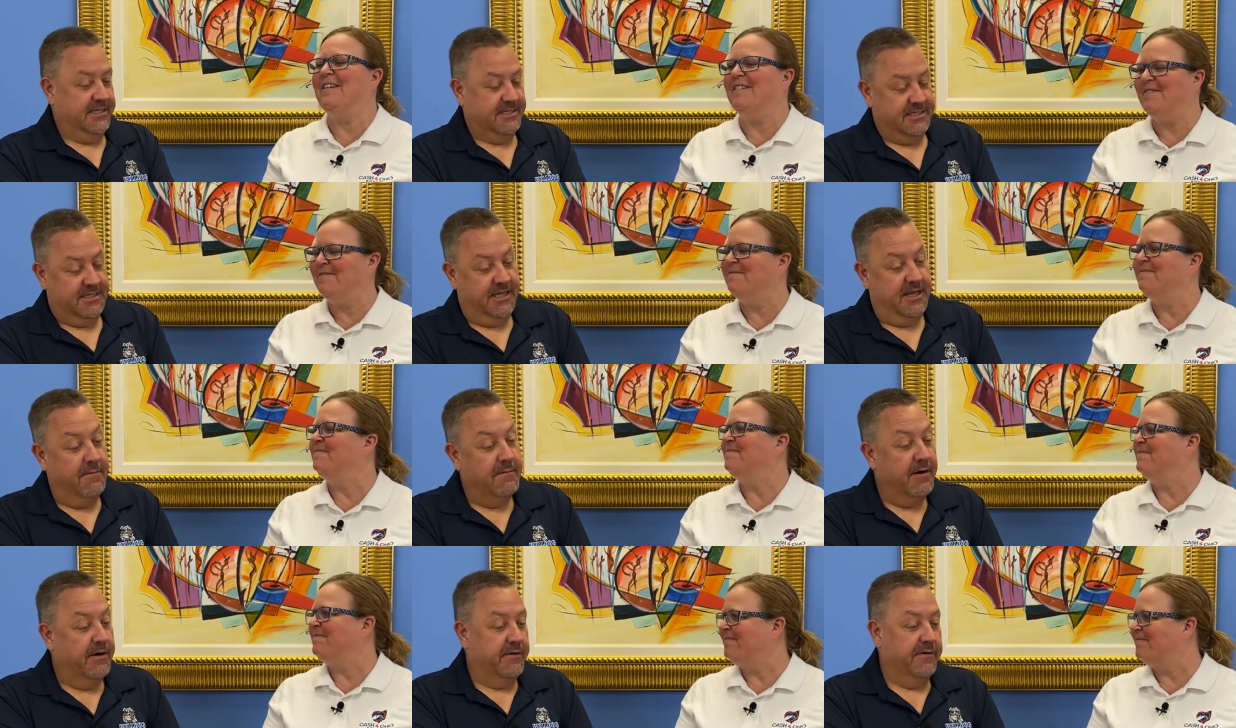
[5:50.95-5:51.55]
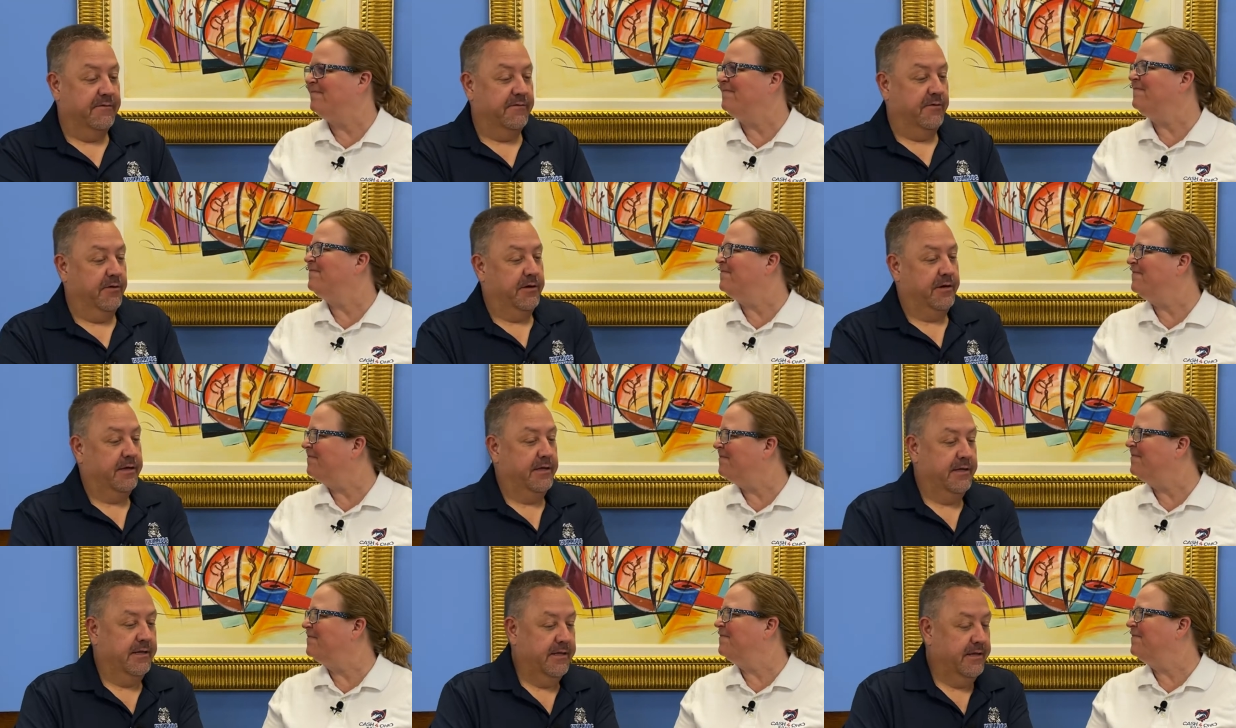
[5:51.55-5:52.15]
Speaker 1: It's the amount of
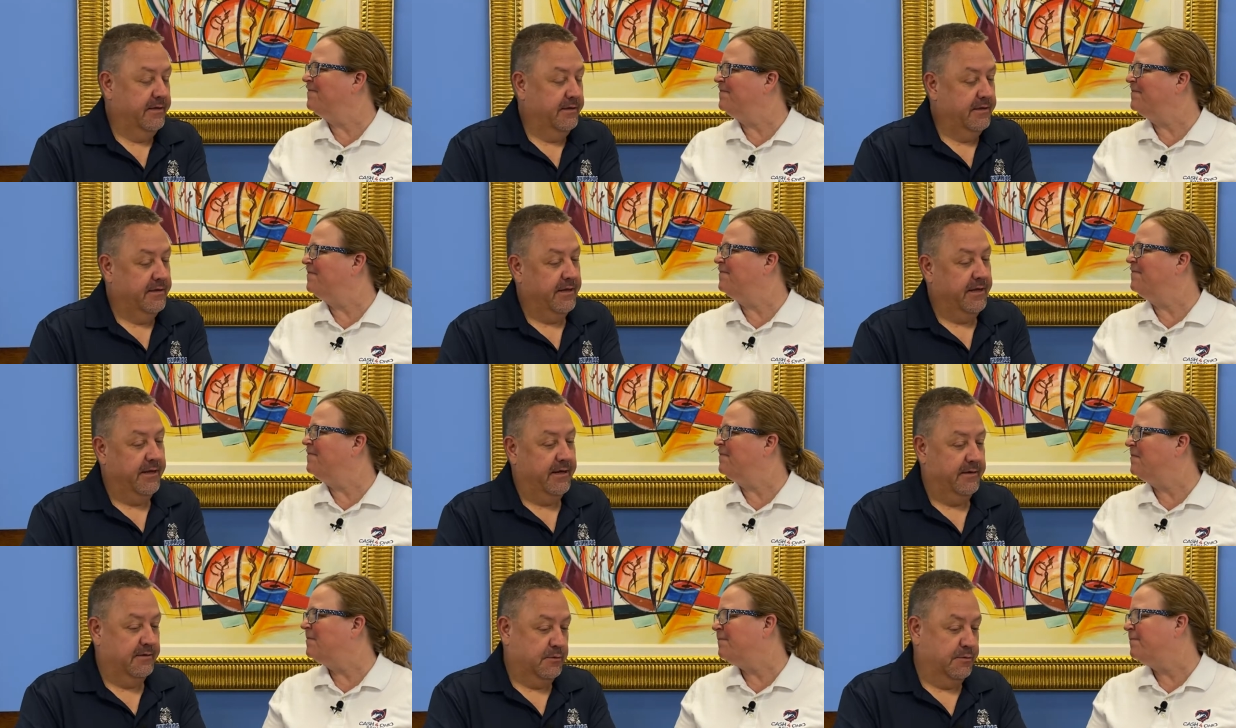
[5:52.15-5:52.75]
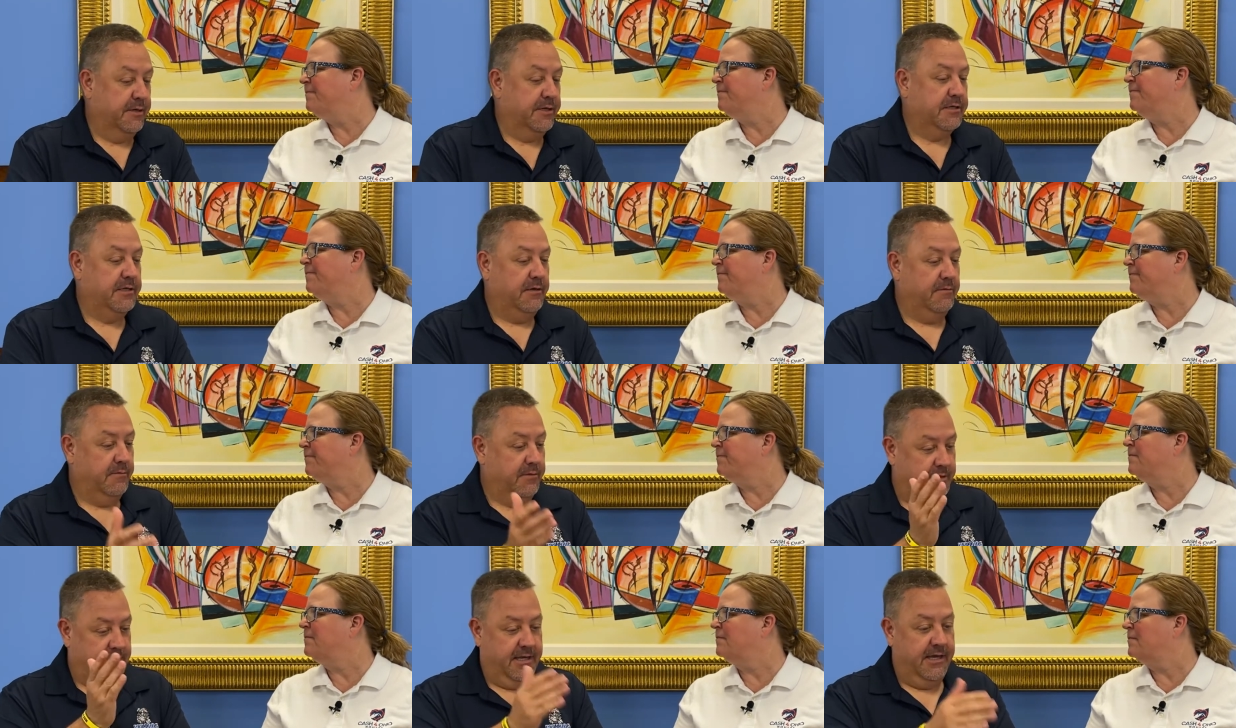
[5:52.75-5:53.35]
work, and, and, and
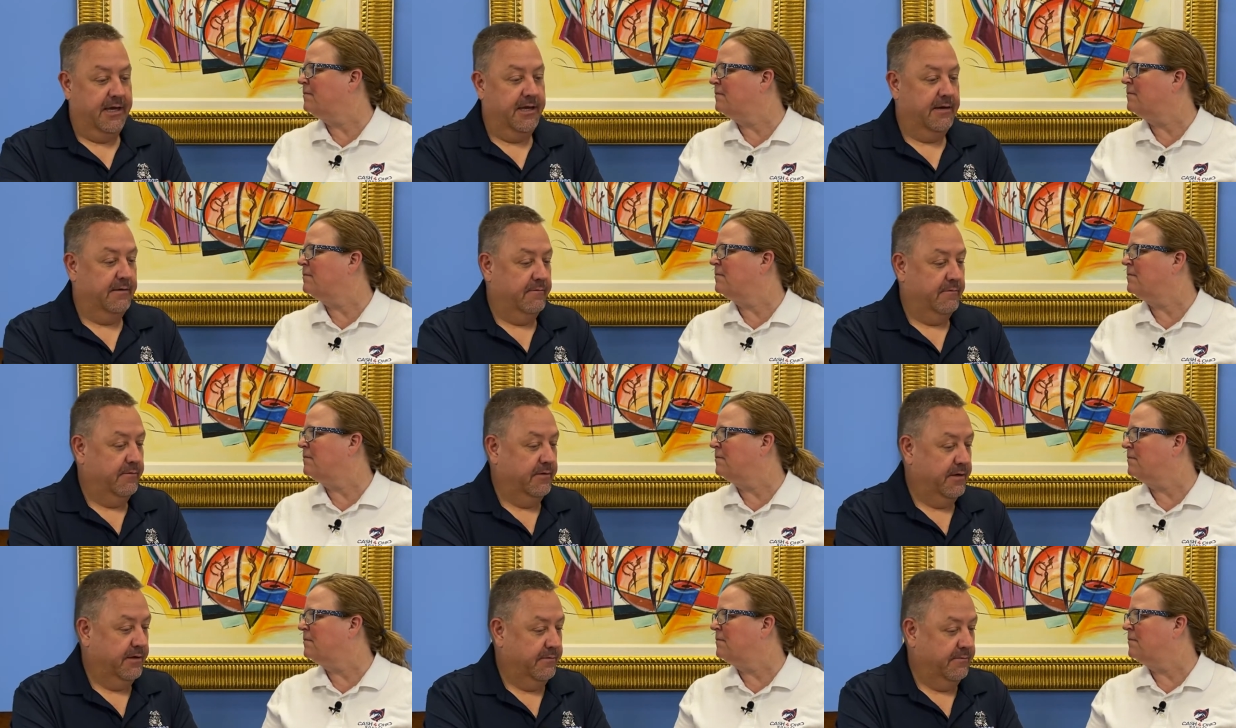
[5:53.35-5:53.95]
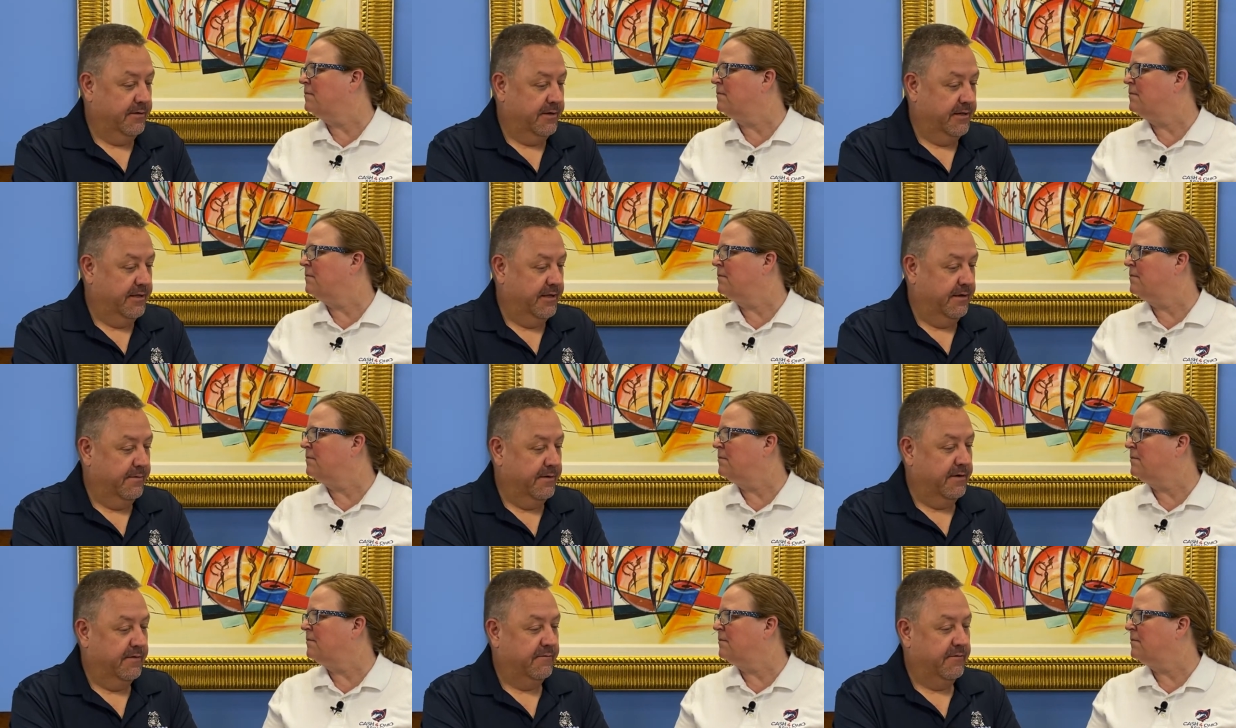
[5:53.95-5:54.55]
especially with Ken, with, what
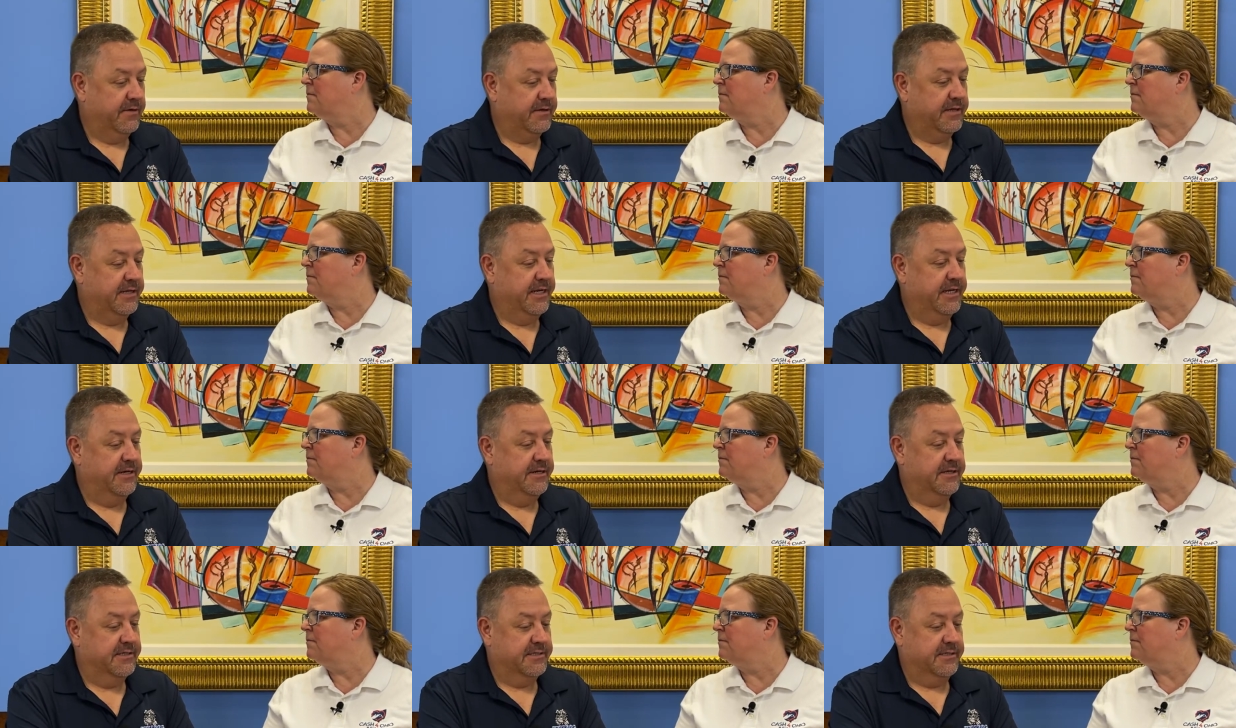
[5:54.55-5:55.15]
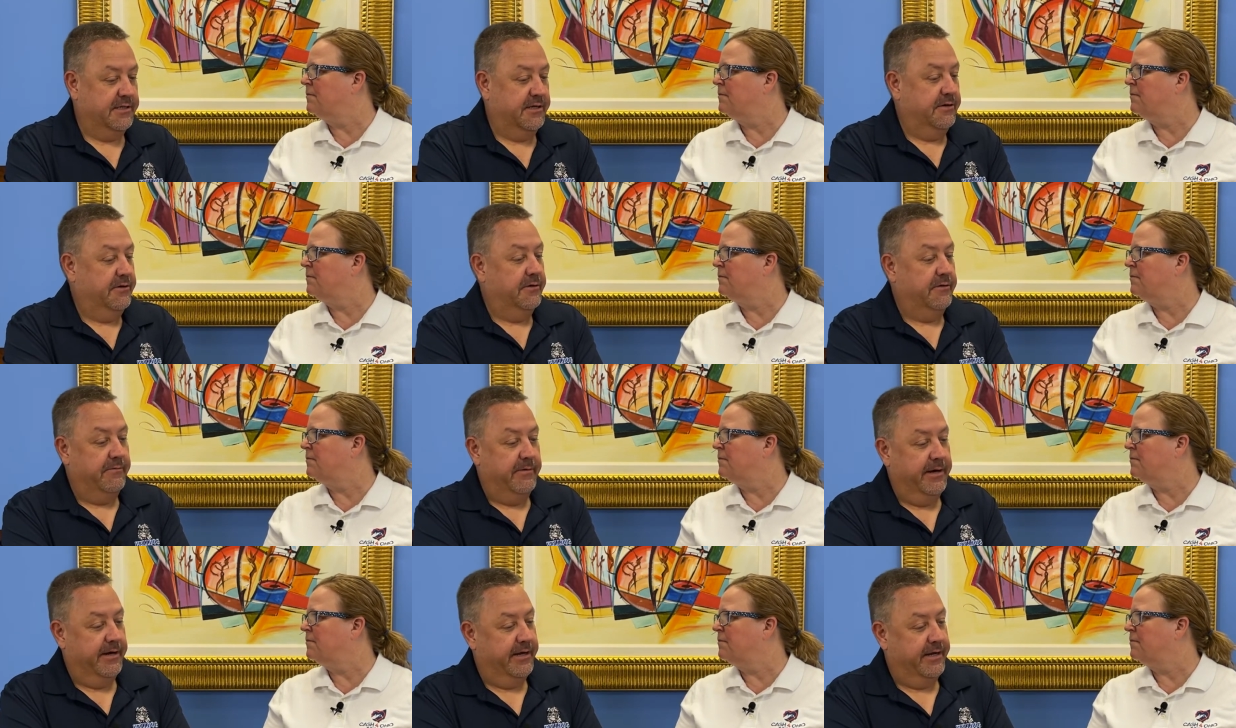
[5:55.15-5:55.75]
the amount of work that he does in the
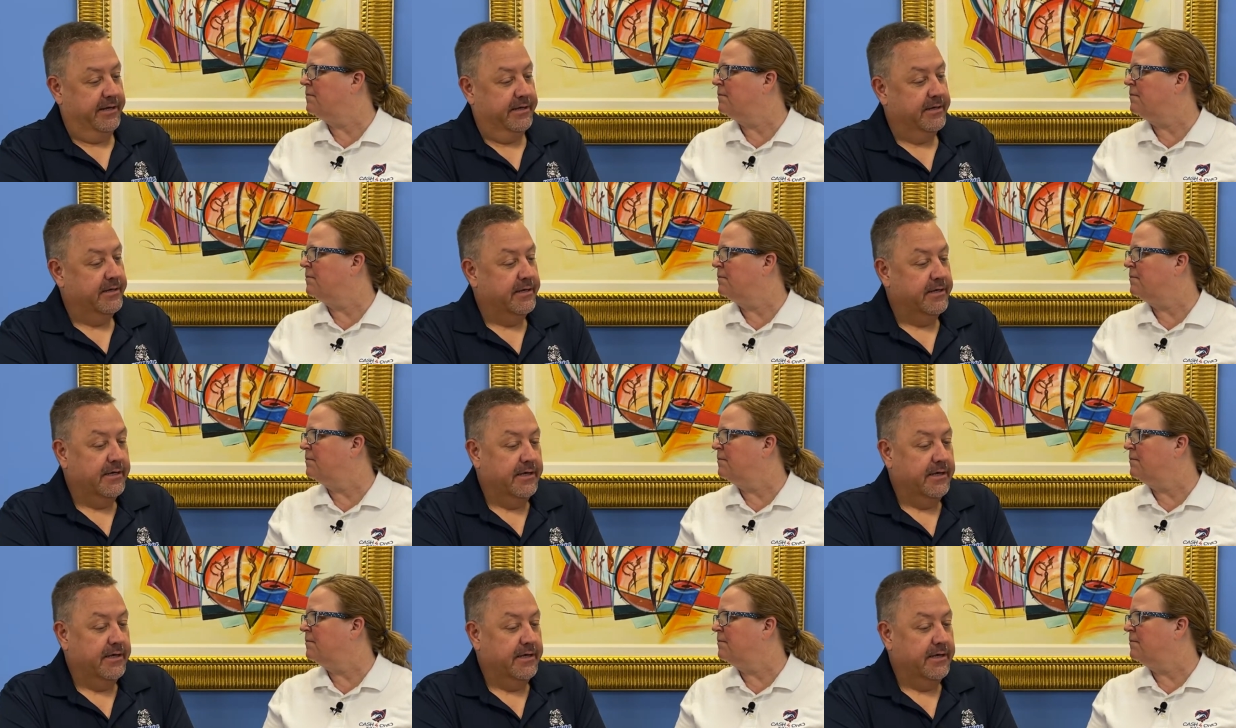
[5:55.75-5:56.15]
underwriting,